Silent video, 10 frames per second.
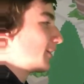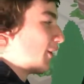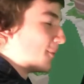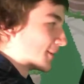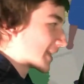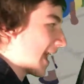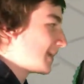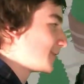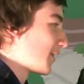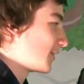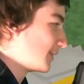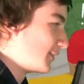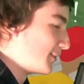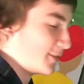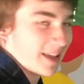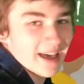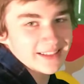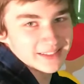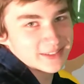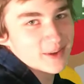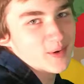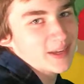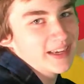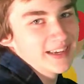You almost had him, Tony. Ooh, yeah, this is Tony.